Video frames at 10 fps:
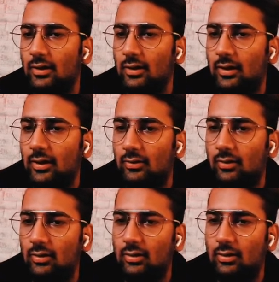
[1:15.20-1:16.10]

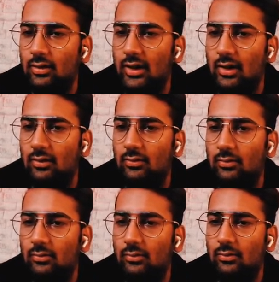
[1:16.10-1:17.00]
Yeah,
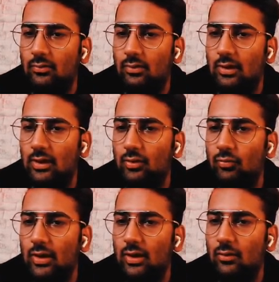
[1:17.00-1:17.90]
so note that you
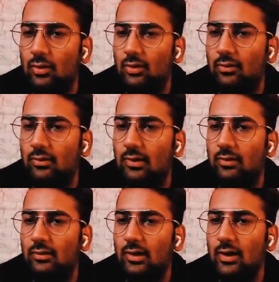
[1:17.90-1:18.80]
may not
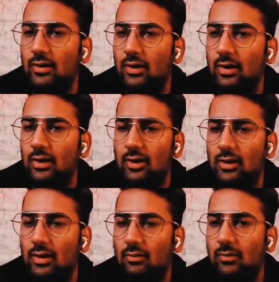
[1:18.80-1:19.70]
slant the container.
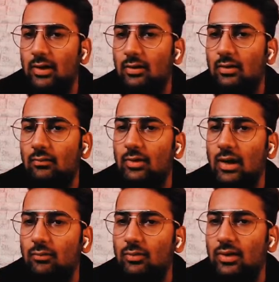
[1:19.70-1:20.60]
Yeah, we
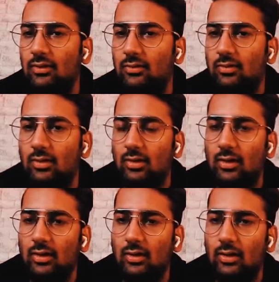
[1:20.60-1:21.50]
have to just
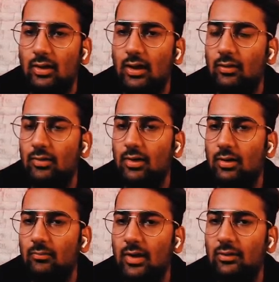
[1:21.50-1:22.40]
have
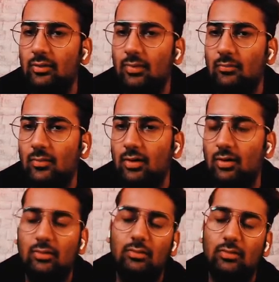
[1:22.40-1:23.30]
the
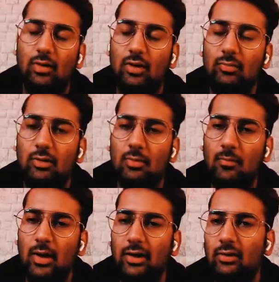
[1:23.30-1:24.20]
maximum sorry minimum
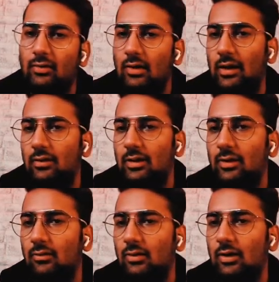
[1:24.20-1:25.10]
height, and
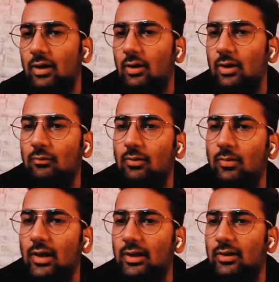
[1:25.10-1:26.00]
it will
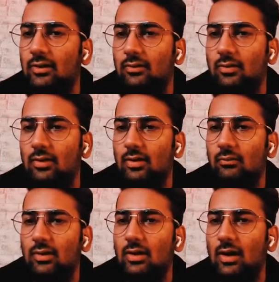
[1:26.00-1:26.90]
be like this.
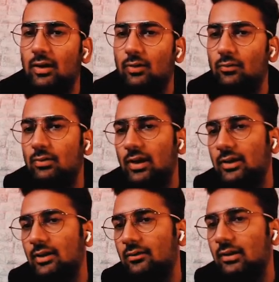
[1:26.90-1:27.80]
We can't use
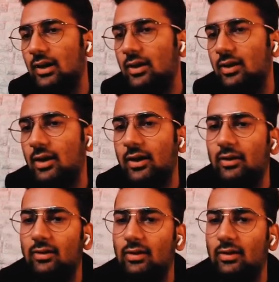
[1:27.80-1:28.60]
like the slant height.